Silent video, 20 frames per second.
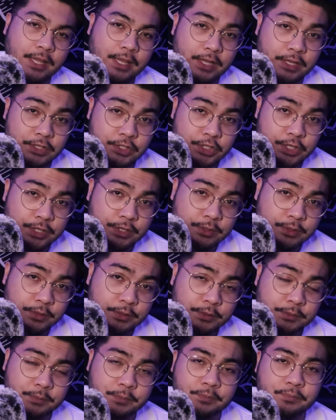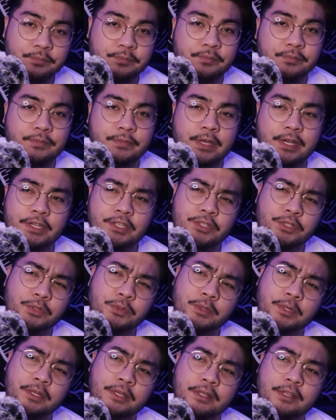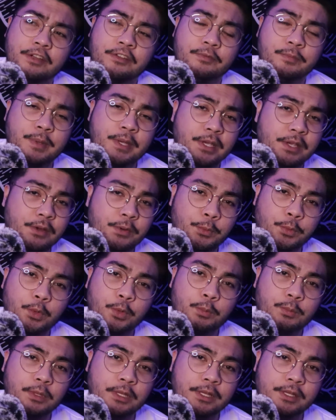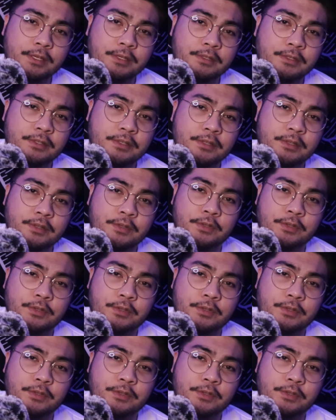In general, I just really love making roleplays.